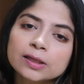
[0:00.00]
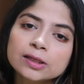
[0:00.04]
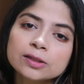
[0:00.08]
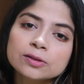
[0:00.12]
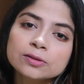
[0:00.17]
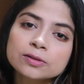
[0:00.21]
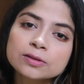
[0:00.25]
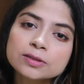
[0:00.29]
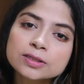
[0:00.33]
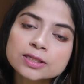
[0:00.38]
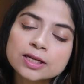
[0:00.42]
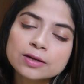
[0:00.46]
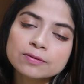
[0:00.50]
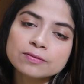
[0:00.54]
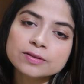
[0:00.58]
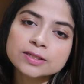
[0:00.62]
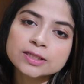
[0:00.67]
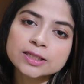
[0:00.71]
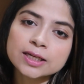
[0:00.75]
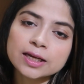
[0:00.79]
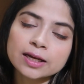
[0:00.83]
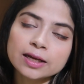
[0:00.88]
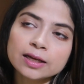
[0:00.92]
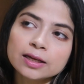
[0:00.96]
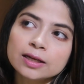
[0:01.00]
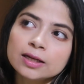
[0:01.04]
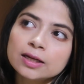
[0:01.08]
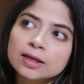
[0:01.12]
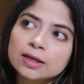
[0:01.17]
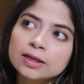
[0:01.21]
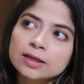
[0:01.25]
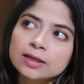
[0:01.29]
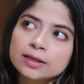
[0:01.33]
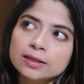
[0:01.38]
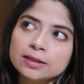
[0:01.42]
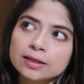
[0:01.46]
liters every day.
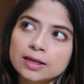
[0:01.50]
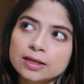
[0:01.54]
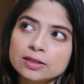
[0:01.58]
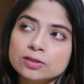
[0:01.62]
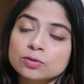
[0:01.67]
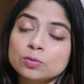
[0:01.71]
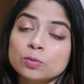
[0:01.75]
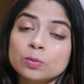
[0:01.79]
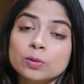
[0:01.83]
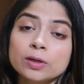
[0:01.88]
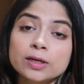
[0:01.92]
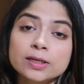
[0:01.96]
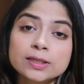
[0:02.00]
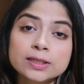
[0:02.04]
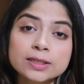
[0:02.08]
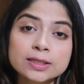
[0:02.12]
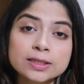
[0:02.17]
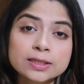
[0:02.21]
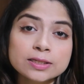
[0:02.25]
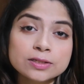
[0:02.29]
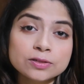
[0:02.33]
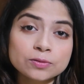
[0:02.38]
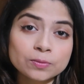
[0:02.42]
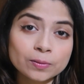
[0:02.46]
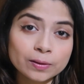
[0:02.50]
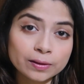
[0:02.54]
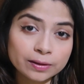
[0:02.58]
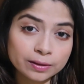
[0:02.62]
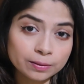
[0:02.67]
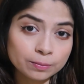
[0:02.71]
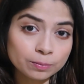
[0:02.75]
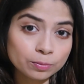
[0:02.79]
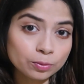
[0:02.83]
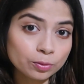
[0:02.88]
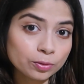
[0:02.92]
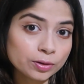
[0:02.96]
That's what is really
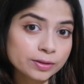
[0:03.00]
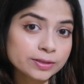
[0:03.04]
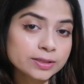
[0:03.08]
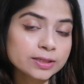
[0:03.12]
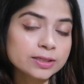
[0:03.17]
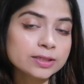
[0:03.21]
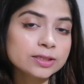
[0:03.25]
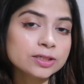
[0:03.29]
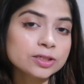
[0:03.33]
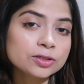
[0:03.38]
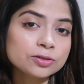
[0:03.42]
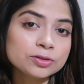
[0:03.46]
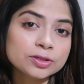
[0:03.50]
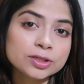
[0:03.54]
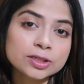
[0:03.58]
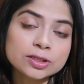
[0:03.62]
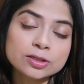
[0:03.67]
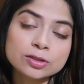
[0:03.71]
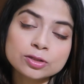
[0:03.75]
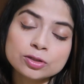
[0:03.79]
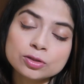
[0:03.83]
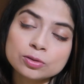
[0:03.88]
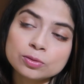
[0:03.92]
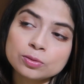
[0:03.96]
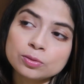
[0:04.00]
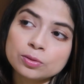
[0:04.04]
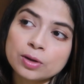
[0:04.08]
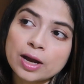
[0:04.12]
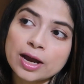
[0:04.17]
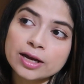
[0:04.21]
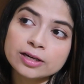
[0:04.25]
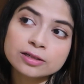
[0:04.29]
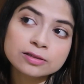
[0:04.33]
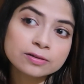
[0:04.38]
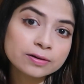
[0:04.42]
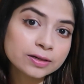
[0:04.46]
important. You need to
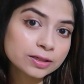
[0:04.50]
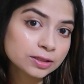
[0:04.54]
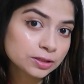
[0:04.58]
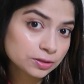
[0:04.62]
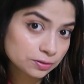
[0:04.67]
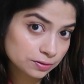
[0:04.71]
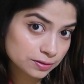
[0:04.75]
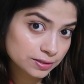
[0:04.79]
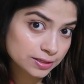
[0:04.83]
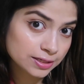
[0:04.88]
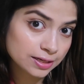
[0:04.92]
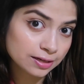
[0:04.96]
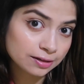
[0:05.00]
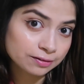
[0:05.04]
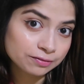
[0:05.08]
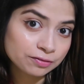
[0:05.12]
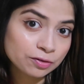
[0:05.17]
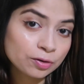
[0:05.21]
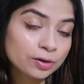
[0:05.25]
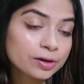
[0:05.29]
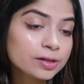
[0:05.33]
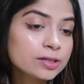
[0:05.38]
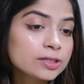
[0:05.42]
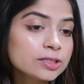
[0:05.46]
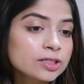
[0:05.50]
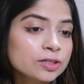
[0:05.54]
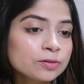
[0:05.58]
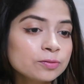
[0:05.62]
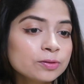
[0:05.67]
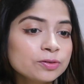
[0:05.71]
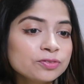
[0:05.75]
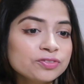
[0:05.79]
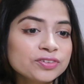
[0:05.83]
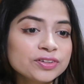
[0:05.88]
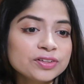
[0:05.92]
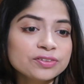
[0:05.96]
hydrate yourself, or else you
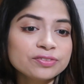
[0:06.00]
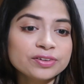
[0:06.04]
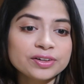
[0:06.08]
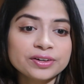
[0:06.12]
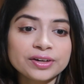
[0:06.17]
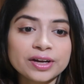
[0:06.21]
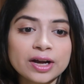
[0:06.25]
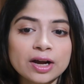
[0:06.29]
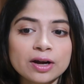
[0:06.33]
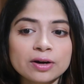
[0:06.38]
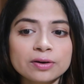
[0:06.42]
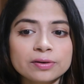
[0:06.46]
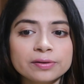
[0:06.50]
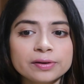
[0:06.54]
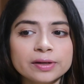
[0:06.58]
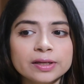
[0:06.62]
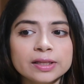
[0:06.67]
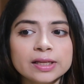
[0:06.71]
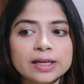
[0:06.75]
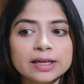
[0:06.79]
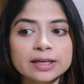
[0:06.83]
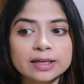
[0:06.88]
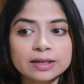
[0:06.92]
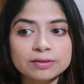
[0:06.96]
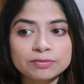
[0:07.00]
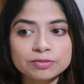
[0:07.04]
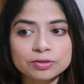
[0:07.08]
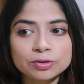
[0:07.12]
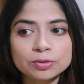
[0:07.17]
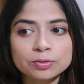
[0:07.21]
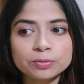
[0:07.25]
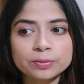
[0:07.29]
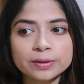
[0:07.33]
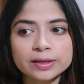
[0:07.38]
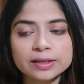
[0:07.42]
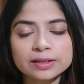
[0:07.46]
will feel very hungry. Like, if
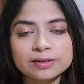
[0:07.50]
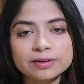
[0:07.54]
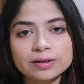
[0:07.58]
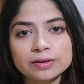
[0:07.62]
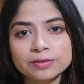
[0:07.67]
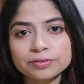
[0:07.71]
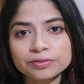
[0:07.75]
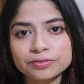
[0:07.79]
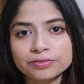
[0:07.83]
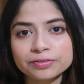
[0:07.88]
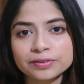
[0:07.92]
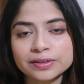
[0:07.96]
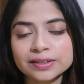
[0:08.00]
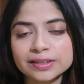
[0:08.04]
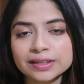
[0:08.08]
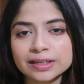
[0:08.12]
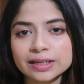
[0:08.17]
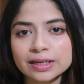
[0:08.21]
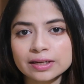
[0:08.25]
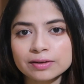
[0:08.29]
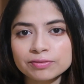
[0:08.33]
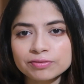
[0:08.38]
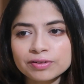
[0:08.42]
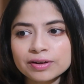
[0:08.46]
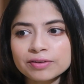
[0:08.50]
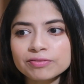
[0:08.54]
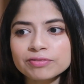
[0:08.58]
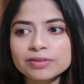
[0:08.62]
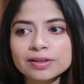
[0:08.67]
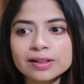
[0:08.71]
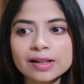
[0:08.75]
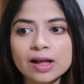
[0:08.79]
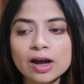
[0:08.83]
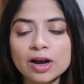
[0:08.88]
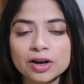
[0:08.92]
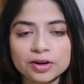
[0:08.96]
you really are feeling, if I
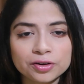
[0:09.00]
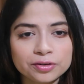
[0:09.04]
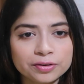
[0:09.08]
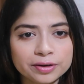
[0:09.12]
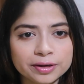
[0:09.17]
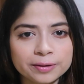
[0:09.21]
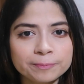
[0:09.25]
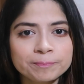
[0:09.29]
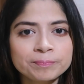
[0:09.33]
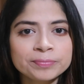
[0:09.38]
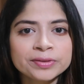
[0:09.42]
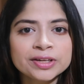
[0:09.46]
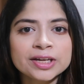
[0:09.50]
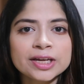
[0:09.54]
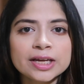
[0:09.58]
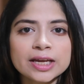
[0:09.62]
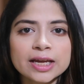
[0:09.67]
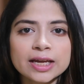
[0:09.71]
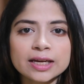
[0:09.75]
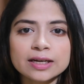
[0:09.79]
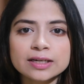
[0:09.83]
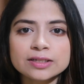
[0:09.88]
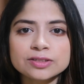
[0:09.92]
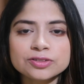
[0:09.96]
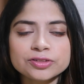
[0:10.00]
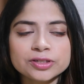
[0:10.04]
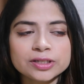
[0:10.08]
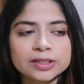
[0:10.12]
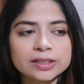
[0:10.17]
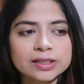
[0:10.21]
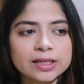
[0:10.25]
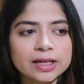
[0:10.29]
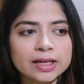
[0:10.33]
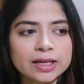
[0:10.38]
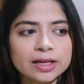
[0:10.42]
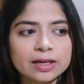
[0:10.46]
feel hungry and I
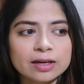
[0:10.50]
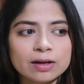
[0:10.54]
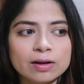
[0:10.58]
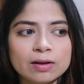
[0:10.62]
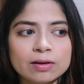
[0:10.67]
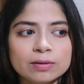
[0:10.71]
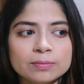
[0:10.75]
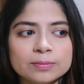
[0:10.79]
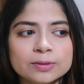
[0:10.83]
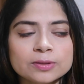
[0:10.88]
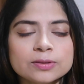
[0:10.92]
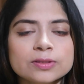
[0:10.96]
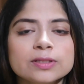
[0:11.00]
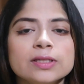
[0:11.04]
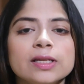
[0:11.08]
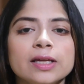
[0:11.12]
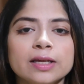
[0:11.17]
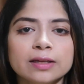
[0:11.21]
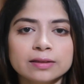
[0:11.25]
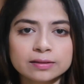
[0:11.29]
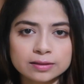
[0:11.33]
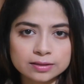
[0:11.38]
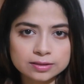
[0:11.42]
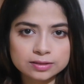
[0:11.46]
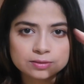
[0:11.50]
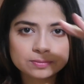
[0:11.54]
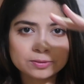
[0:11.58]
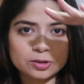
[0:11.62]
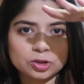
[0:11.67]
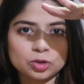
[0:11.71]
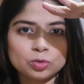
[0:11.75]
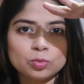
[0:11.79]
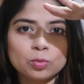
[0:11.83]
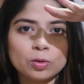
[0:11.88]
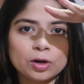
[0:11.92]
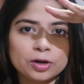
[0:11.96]
drink like almost like this
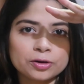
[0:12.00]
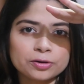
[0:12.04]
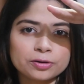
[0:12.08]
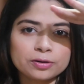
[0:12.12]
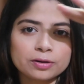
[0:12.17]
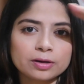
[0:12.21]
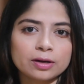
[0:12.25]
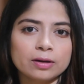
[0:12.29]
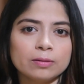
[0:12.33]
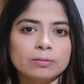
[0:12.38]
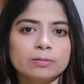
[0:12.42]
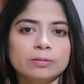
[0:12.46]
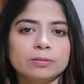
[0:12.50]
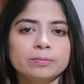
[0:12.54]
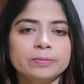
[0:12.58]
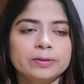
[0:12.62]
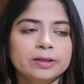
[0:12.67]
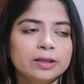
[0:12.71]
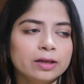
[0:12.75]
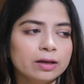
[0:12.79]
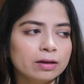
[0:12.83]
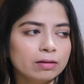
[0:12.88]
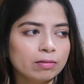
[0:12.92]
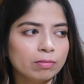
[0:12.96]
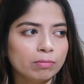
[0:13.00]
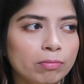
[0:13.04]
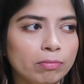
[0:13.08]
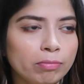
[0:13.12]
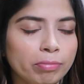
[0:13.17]
much water, I will be like,